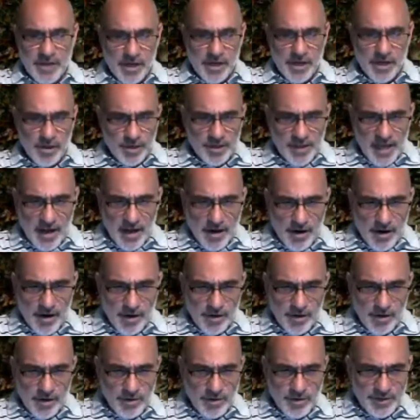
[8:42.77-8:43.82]
a look at that
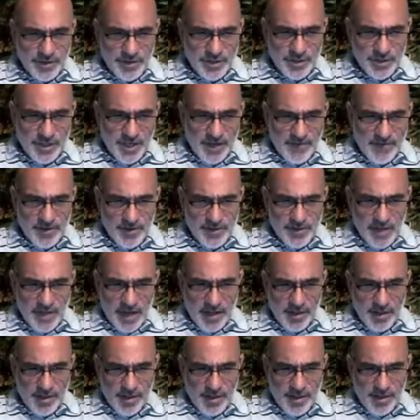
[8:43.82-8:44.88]
article and see if there's
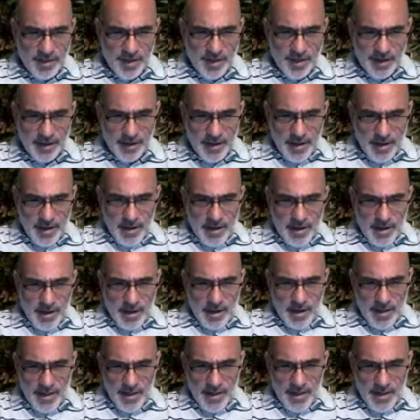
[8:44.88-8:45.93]
anything
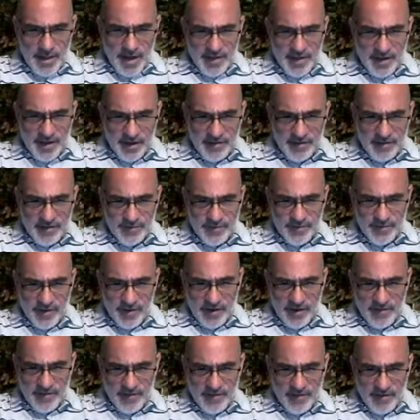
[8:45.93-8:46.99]
that I think
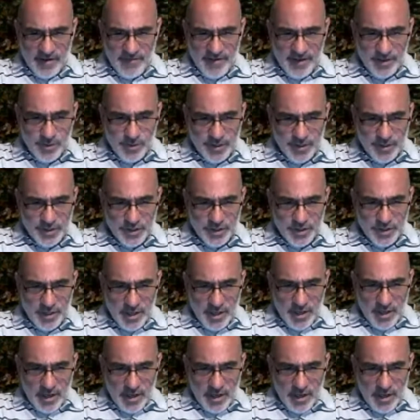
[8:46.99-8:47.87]
of interest.